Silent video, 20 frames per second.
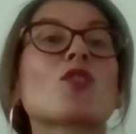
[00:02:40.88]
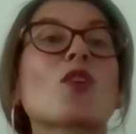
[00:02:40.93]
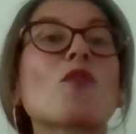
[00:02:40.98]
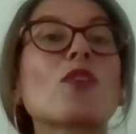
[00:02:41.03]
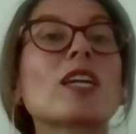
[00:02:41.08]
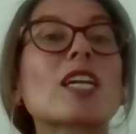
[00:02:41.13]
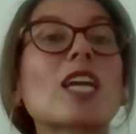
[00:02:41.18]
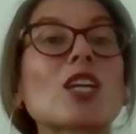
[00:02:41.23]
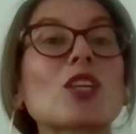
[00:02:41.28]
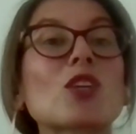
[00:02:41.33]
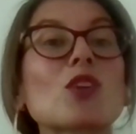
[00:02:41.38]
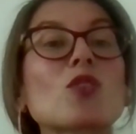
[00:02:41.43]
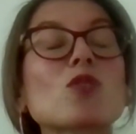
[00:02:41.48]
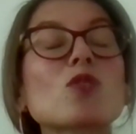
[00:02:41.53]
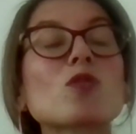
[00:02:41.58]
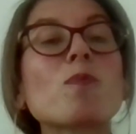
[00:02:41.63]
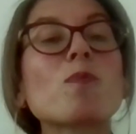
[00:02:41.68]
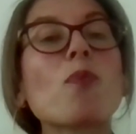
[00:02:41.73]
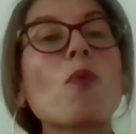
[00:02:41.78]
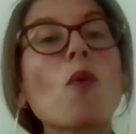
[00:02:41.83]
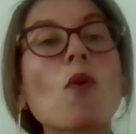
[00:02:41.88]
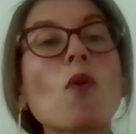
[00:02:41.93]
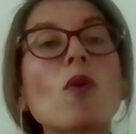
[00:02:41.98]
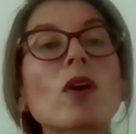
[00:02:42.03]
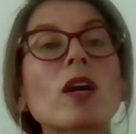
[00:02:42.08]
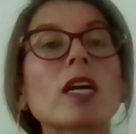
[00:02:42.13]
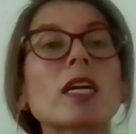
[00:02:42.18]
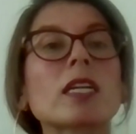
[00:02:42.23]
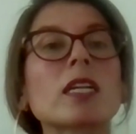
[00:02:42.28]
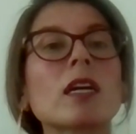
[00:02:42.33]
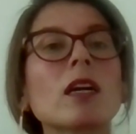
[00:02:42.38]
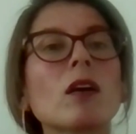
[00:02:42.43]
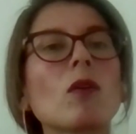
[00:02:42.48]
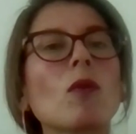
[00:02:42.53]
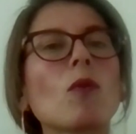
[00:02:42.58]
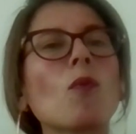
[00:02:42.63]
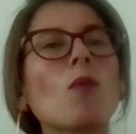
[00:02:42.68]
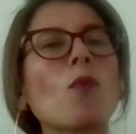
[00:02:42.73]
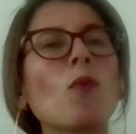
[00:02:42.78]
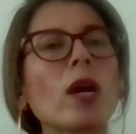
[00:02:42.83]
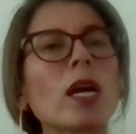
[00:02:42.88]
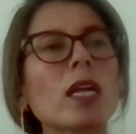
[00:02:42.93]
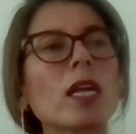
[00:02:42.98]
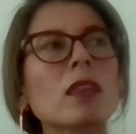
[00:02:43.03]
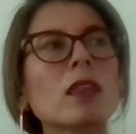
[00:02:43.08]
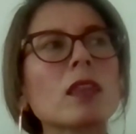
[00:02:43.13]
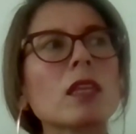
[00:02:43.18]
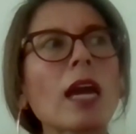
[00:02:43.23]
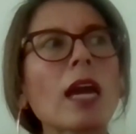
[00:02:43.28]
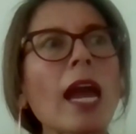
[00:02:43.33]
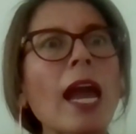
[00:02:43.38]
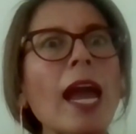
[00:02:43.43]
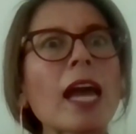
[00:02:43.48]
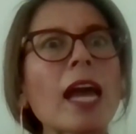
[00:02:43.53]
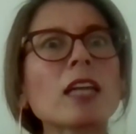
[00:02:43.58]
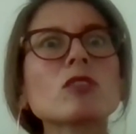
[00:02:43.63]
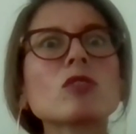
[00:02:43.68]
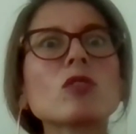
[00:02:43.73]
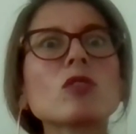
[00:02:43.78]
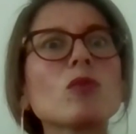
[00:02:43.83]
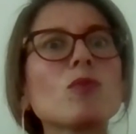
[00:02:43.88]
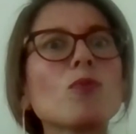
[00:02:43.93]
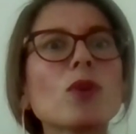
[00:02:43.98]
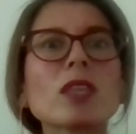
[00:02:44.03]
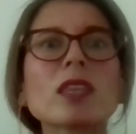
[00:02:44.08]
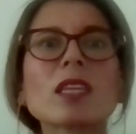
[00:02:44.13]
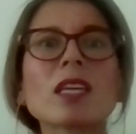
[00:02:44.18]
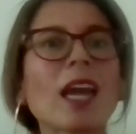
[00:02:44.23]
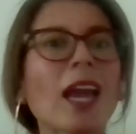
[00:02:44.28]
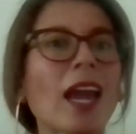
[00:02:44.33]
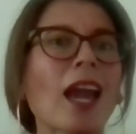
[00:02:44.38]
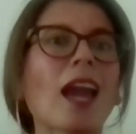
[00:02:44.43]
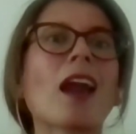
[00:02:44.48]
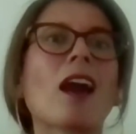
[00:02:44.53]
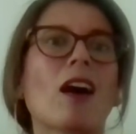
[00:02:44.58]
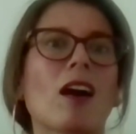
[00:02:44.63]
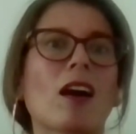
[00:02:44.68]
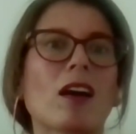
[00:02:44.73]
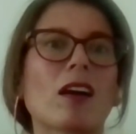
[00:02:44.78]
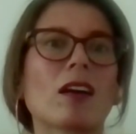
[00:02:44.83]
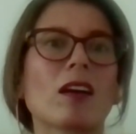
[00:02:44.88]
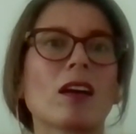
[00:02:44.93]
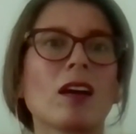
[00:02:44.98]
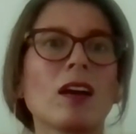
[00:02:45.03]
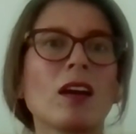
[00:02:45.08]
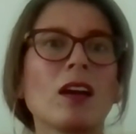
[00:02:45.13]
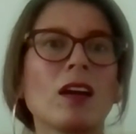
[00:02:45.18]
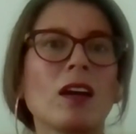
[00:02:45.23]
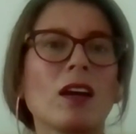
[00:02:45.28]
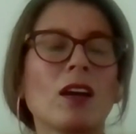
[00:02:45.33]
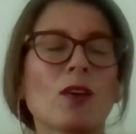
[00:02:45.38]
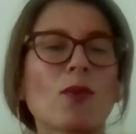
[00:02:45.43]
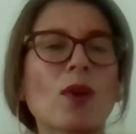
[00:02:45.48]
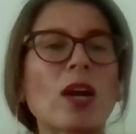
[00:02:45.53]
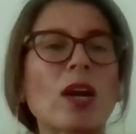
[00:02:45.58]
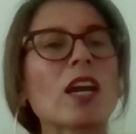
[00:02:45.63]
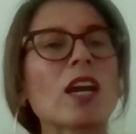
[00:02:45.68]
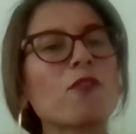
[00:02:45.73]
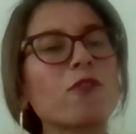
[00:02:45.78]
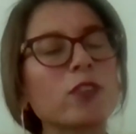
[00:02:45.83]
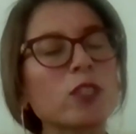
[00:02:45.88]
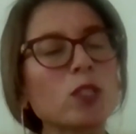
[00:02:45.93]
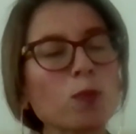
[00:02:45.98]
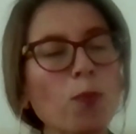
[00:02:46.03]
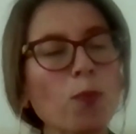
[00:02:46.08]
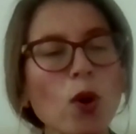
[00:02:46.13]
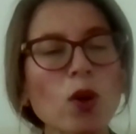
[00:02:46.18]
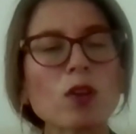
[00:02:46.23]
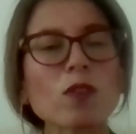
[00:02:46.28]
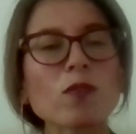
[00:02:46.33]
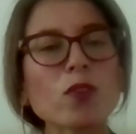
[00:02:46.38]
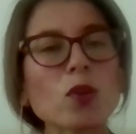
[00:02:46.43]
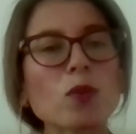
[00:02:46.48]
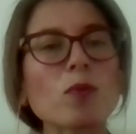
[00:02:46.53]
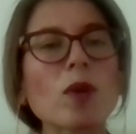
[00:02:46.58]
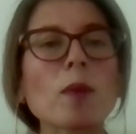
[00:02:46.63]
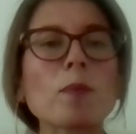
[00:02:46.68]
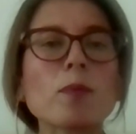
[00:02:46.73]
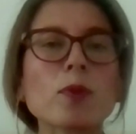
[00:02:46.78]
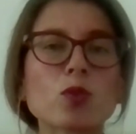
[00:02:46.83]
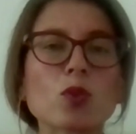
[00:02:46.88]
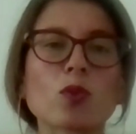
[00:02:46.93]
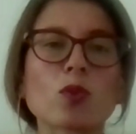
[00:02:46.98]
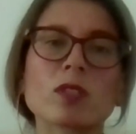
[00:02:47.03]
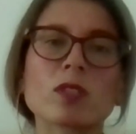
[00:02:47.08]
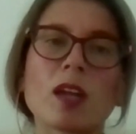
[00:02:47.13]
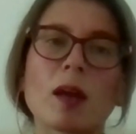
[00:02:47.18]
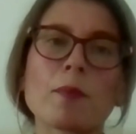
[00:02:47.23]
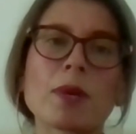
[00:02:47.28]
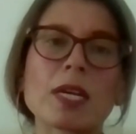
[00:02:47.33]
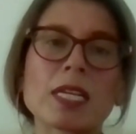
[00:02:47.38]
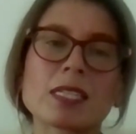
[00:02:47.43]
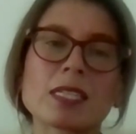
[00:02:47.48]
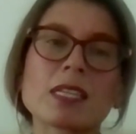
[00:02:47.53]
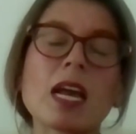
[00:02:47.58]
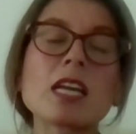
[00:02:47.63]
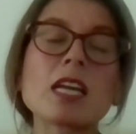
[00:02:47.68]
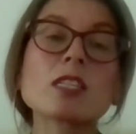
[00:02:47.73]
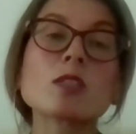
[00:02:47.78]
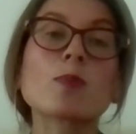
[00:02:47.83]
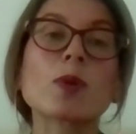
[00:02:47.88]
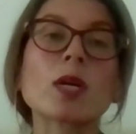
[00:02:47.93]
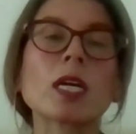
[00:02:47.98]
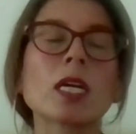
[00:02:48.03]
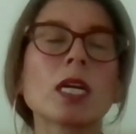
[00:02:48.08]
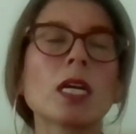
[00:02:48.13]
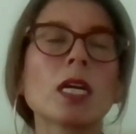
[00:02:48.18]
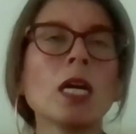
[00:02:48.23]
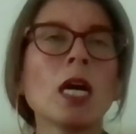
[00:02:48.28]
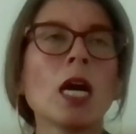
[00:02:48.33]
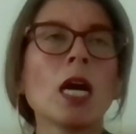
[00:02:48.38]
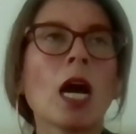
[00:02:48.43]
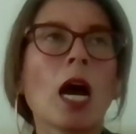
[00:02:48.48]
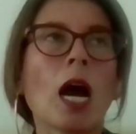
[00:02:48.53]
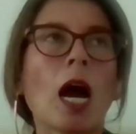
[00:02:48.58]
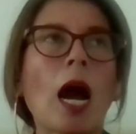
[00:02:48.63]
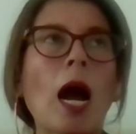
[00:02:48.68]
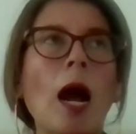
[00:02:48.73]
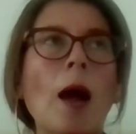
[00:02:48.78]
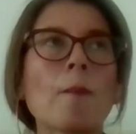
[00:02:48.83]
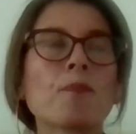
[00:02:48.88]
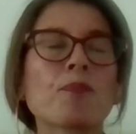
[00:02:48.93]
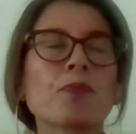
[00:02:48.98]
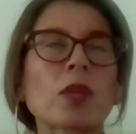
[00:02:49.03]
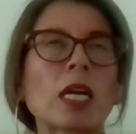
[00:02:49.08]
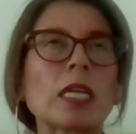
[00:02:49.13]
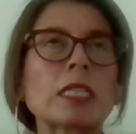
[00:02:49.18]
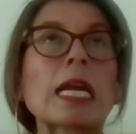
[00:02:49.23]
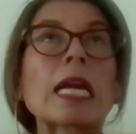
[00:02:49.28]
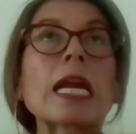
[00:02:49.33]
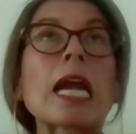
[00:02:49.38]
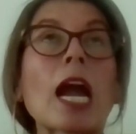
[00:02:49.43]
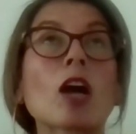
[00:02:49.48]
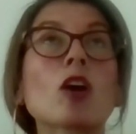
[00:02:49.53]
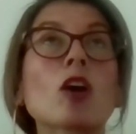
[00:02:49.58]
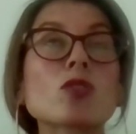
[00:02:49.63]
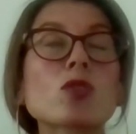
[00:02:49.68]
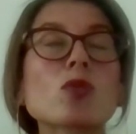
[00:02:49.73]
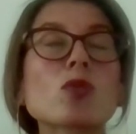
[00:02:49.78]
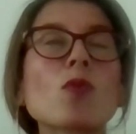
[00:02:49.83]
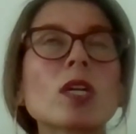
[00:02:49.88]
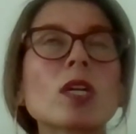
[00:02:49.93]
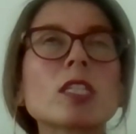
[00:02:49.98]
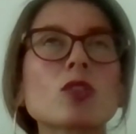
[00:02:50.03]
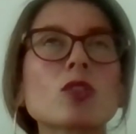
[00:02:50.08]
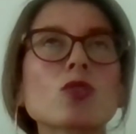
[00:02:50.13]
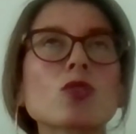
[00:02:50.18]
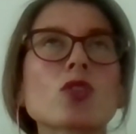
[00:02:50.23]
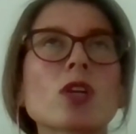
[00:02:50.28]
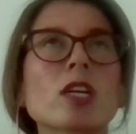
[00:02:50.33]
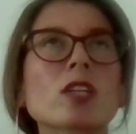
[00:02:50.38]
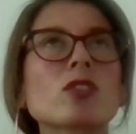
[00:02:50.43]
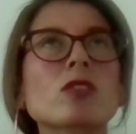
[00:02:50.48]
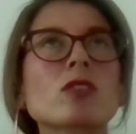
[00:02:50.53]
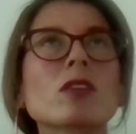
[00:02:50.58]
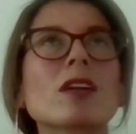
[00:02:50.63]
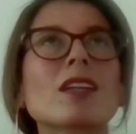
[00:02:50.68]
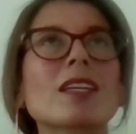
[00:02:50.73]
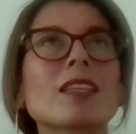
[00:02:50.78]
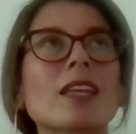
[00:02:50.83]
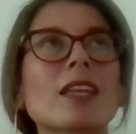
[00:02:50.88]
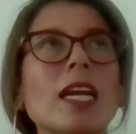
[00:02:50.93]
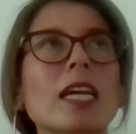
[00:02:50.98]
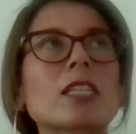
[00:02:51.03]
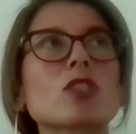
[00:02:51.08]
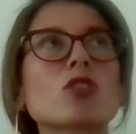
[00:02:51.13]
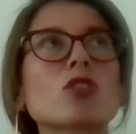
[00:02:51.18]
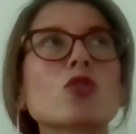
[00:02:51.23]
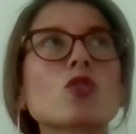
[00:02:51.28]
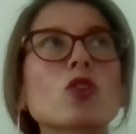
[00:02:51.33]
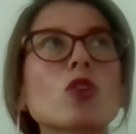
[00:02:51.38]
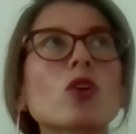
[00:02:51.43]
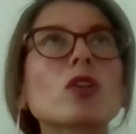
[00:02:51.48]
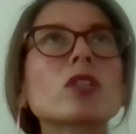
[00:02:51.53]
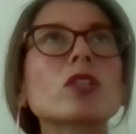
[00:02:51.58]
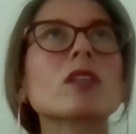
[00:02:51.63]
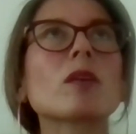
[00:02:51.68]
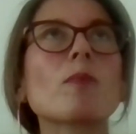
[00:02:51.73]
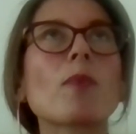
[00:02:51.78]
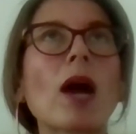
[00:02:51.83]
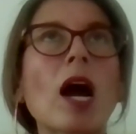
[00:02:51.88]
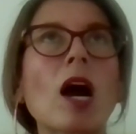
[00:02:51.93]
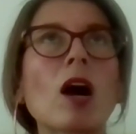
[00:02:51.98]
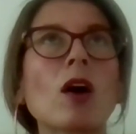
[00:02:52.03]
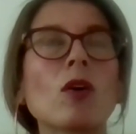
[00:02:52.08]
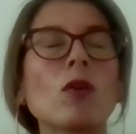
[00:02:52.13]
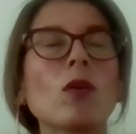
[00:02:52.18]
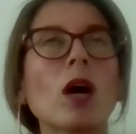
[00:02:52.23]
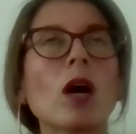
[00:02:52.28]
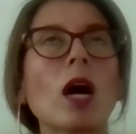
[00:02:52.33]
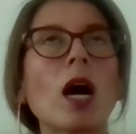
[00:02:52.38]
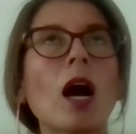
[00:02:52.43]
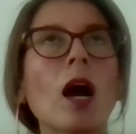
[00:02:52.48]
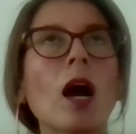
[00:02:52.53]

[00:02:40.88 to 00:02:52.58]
So we can use porn with handle with care, right? If it's part of your repertoire, that makes sense. But Nate, I also wanted to share a study that I just learned about.